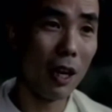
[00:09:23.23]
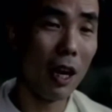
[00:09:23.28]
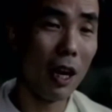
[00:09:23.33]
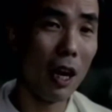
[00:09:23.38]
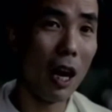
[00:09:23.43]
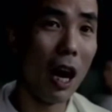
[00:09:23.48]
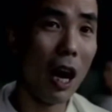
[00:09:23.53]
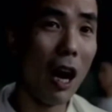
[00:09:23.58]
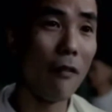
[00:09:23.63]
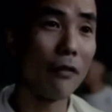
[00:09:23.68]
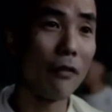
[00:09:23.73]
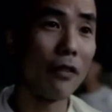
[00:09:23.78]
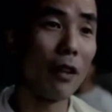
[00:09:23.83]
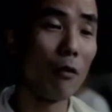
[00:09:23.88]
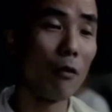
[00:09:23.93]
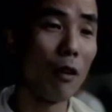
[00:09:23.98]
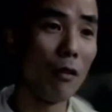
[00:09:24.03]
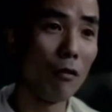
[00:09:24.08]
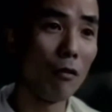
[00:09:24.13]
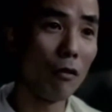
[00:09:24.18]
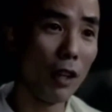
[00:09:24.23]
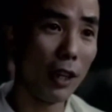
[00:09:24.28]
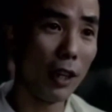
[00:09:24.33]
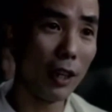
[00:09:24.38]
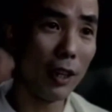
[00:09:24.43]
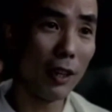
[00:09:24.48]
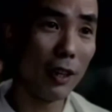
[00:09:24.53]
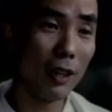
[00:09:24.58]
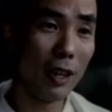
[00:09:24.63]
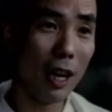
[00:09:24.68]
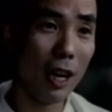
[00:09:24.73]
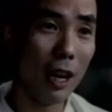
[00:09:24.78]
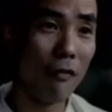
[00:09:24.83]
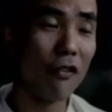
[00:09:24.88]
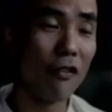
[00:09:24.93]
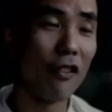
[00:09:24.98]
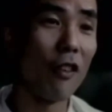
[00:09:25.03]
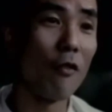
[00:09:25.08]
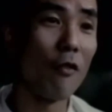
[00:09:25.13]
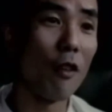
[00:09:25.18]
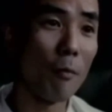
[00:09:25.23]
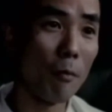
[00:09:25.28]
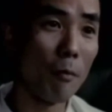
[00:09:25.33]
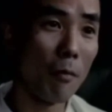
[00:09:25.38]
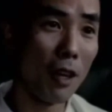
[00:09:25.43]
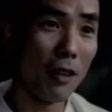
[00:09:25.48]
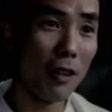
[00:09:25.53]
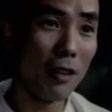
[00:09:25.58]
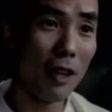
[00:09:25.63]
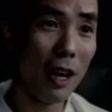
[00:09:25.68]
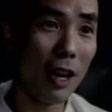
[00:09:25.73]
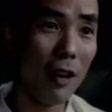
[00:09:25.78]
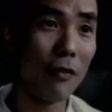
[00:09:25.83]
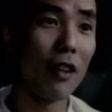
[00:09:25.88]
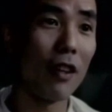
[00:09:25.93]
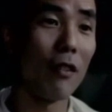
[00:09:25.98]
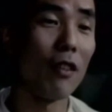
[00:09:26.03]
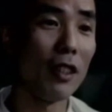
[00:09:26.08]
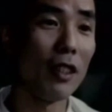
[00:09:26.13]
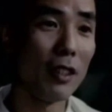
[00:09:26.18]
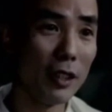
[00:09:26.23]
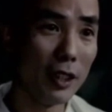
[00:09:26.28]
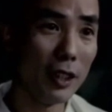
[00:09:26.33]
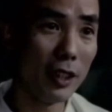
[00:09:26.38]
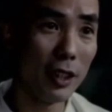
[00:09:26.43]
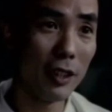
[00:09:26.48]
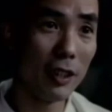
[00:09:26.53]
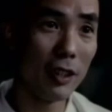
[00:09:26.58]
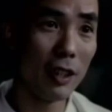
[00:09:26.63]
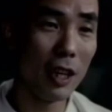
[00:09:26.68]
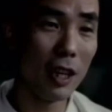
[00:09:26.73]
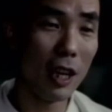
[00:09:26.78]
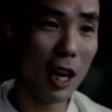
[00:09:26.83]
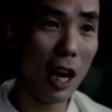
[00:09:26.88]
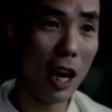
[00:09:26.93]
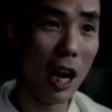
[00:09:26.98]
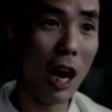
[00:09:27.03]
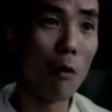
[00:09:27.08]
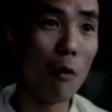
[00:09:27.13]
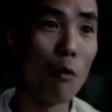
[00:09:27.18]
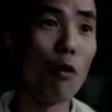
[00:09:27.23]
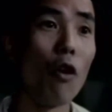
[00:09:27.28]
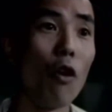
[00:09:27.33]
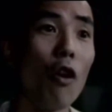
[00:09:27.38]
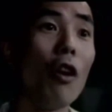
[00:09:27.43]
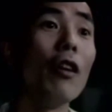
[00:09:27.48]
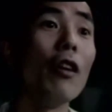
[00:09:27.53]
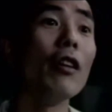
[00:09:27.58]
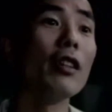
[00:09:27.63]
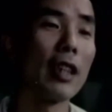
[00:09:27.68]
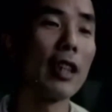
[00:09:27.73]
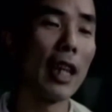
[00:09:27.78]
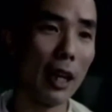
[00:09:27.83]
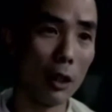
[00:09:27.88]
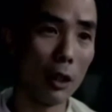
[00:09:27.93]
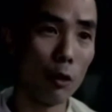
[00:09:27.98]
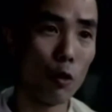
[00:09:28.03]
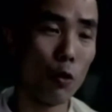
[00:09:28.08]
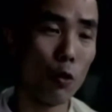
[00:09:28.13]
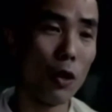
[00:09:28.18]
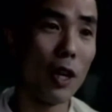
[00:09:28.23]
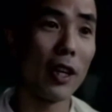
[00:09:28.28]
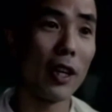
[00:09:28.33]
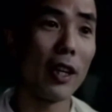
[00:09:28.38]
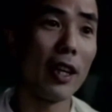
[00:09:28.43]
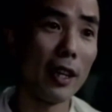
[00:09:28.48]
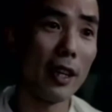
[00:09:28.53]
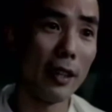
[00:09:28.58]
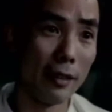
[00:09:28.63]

After 1 week, after 1 month, after 1 year, I will take a drug again.